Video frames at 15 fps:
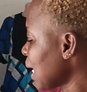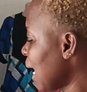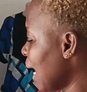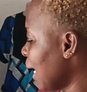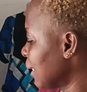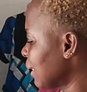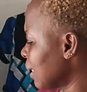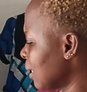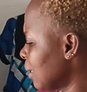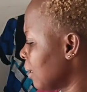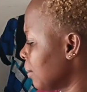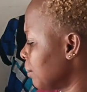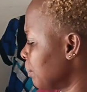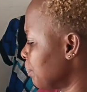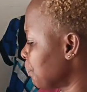And
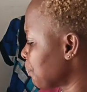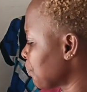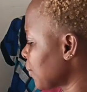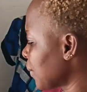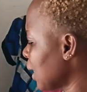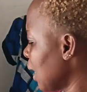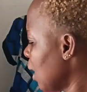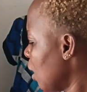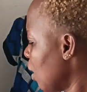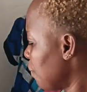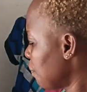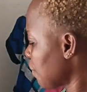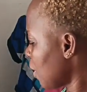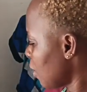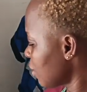
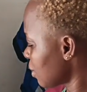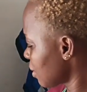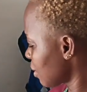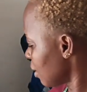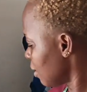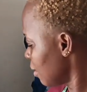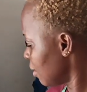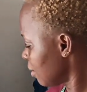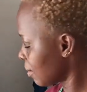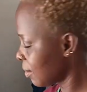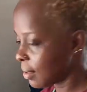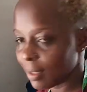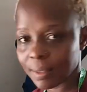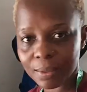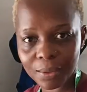of course,
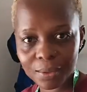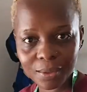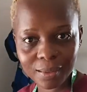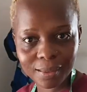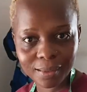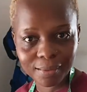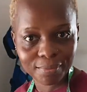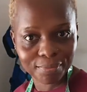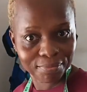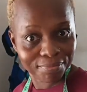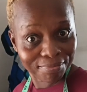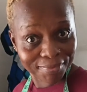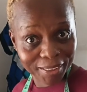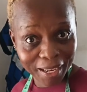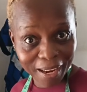scissors,
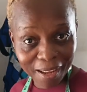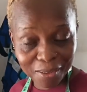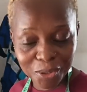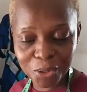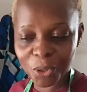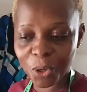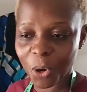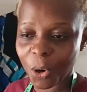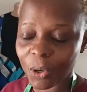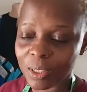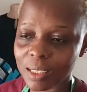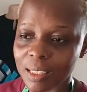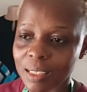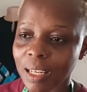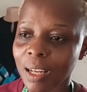yeah, to
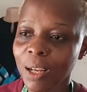cut.